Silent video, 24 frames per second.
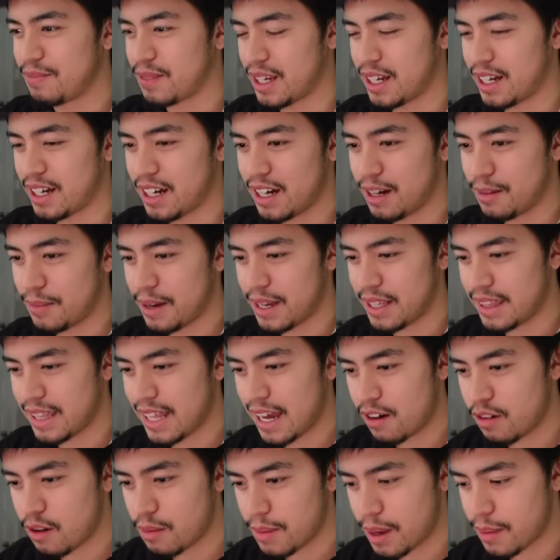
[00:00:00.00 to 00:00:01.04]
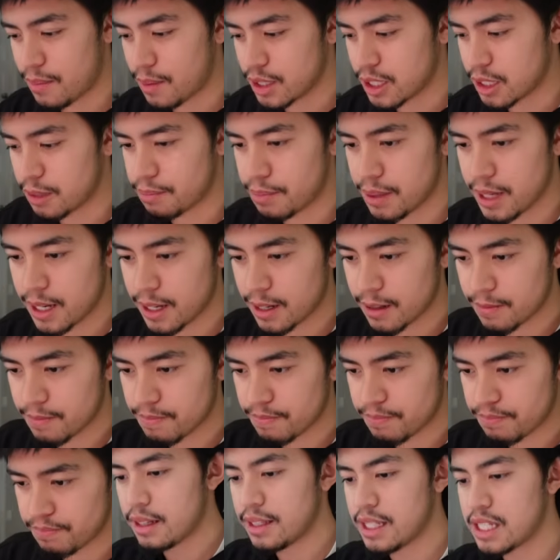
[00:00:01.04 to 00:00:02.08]
um, and now I'm able to ping.
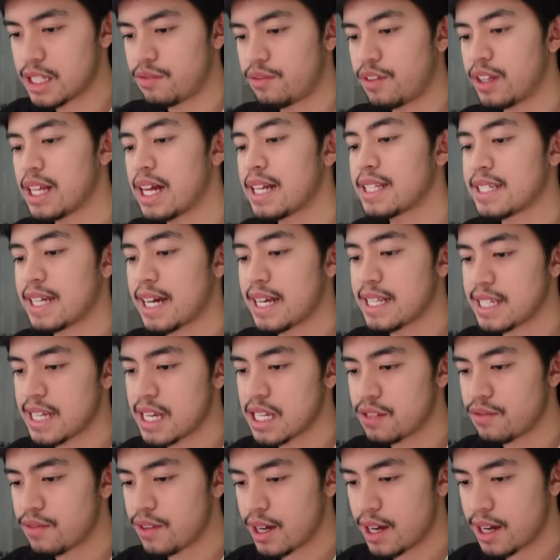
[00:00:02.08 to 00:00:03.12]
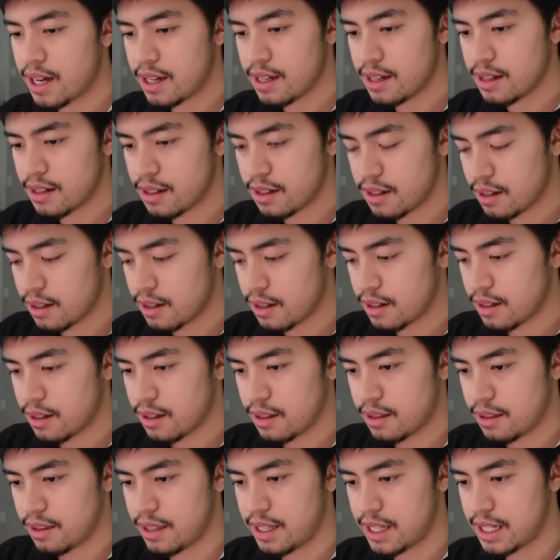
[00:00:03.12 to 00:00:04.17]
This is V LAN ten's S V I.
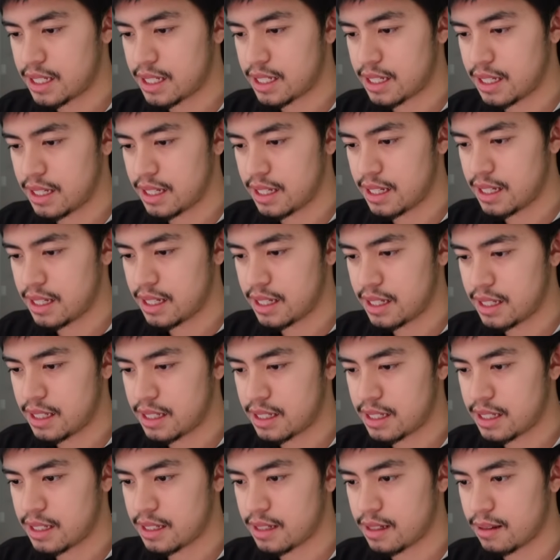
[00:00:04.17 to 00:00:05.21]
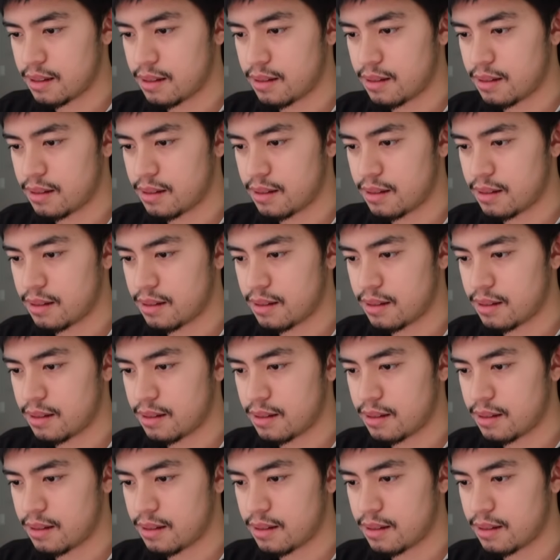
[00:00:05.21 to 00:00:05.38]
This is